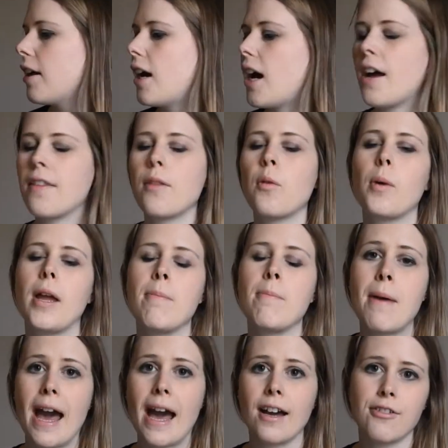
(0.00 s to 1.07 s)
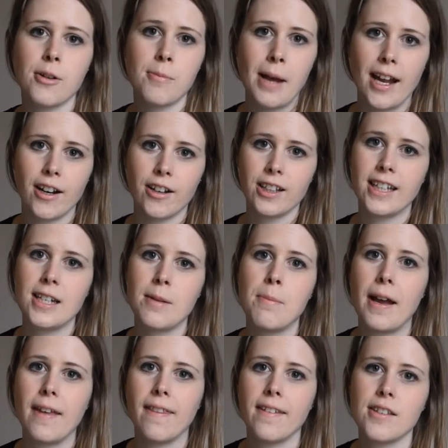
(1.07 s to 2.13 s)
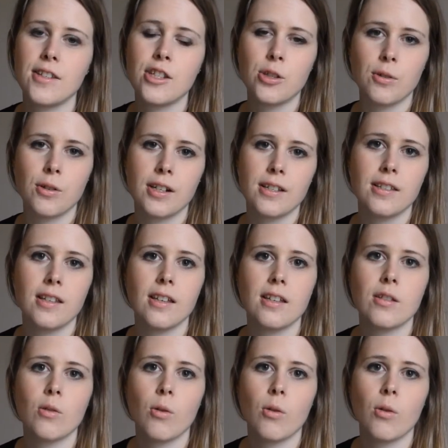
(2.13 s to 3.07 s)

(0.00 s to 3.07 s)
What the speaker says: on the way back from Ireland by the stewardesses